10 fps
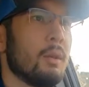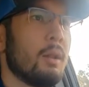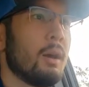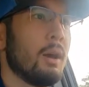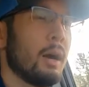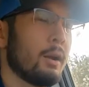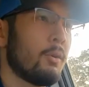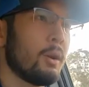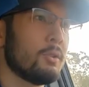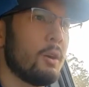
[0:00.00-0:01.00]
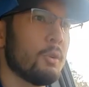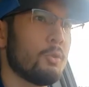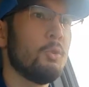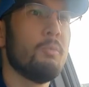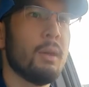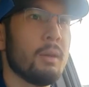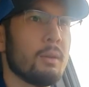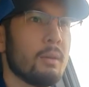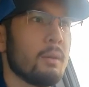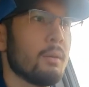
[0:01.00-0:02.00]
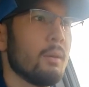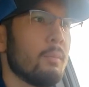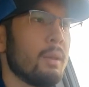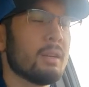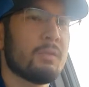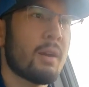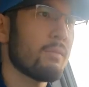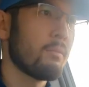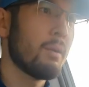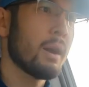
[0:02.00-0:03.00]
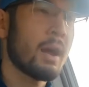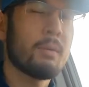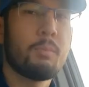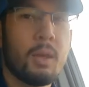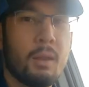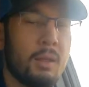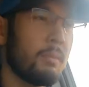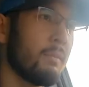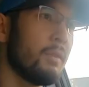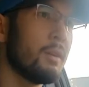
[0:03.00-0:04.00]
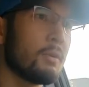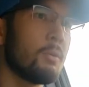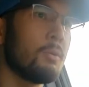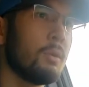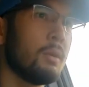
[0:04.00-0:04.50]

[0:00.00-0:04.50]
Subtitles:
I don't want a dog too big, because if I have to bug out in my vehicle,